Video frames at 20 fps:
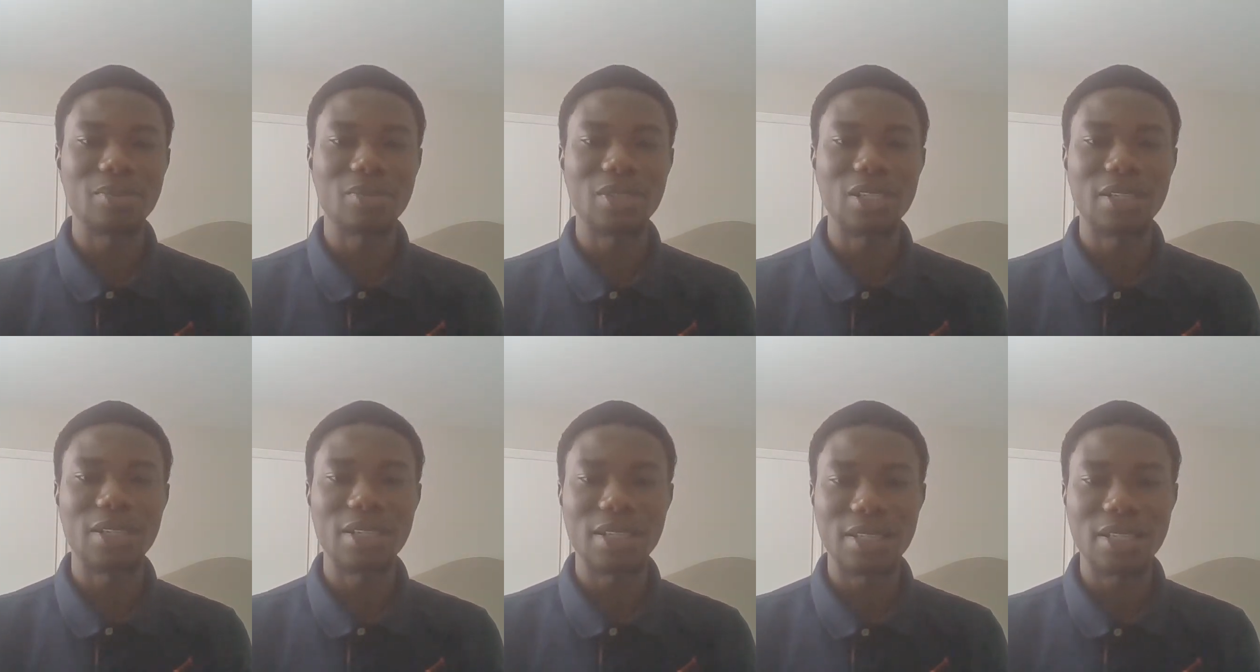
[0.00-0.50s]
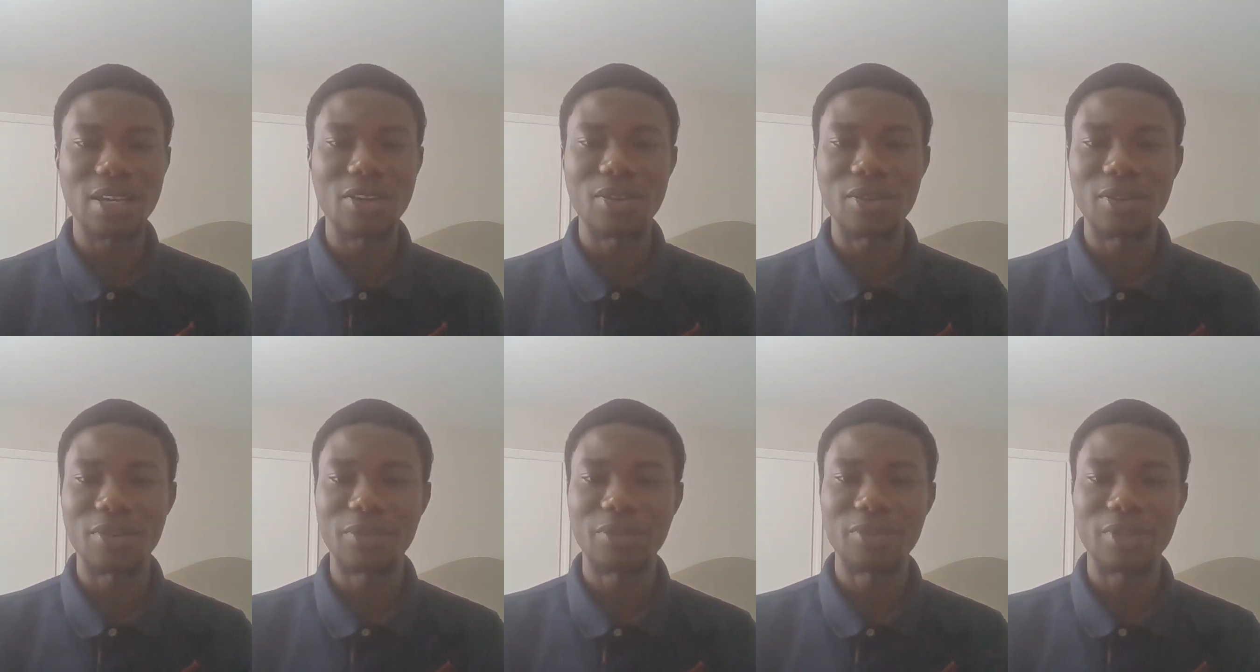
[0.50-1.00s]
the data
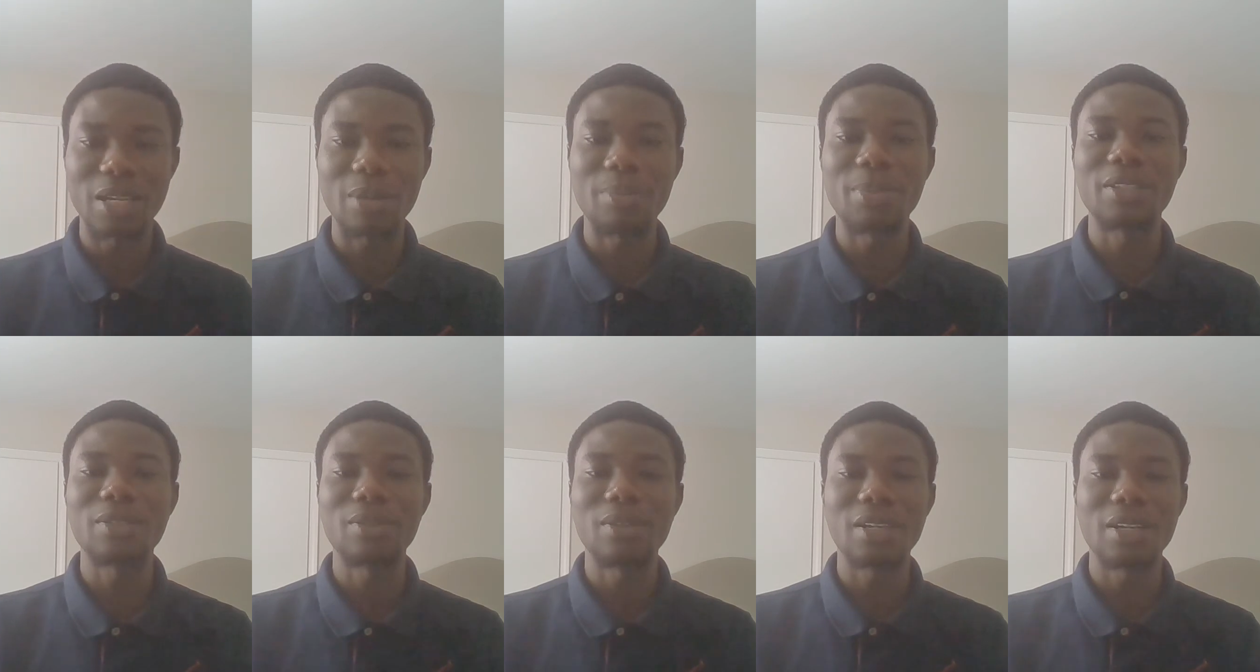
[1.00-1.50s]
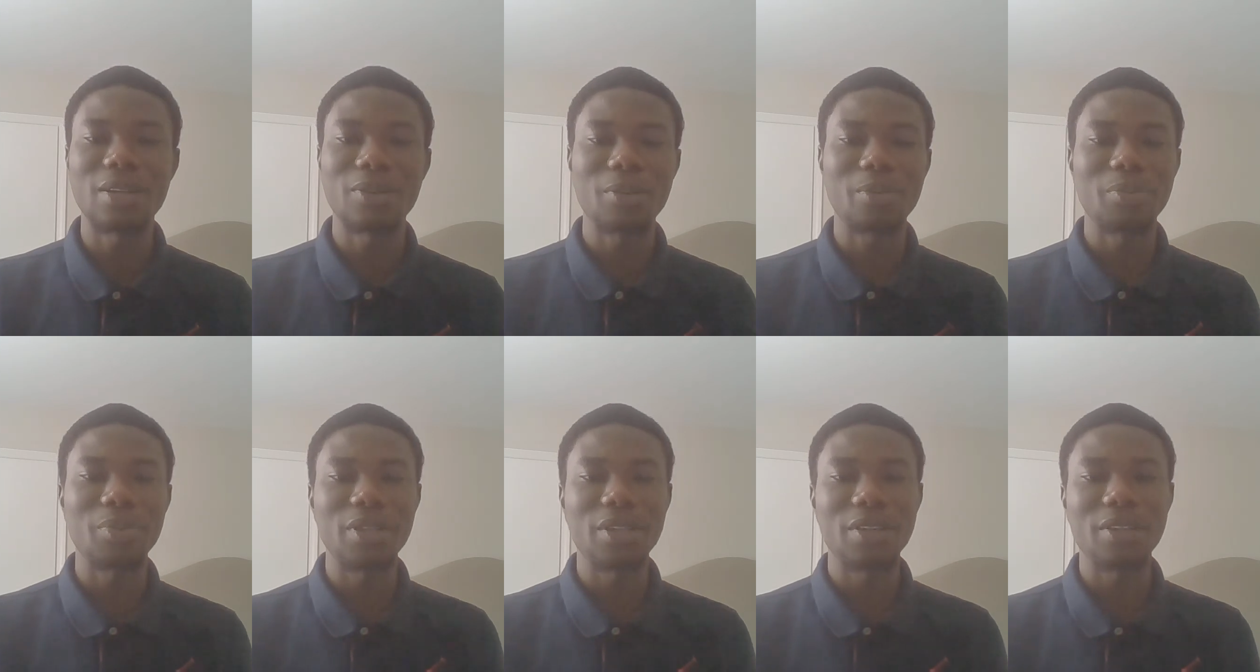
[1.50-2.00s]
of that particular
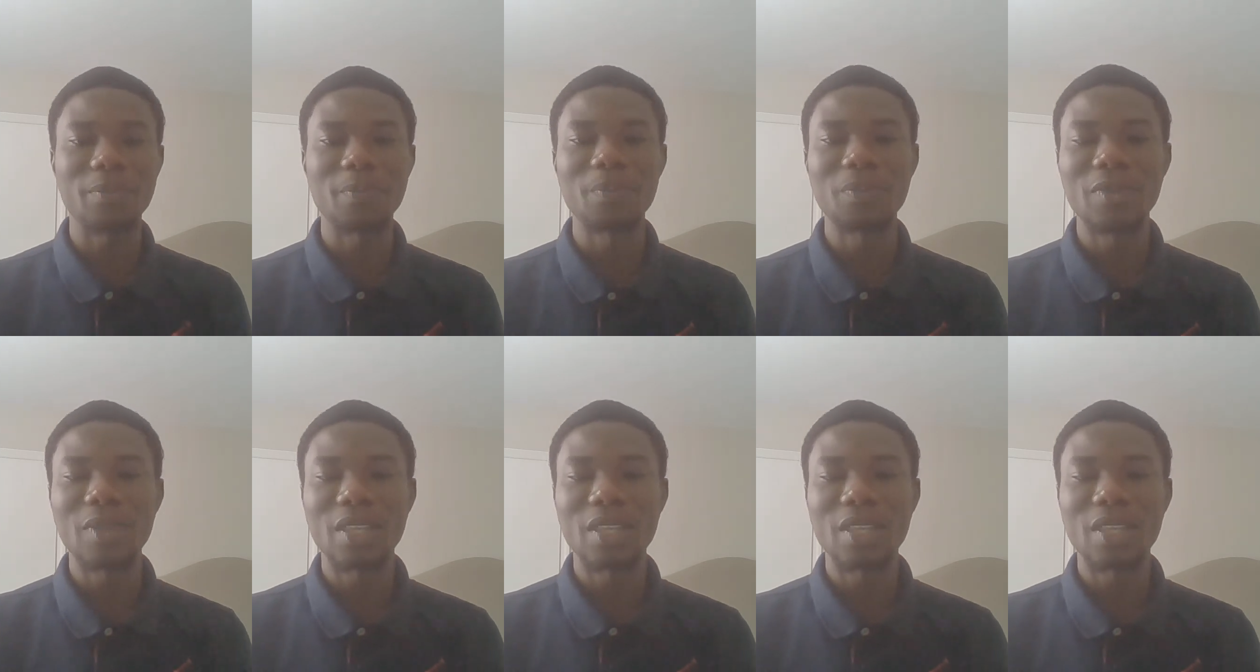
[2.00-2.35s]
company.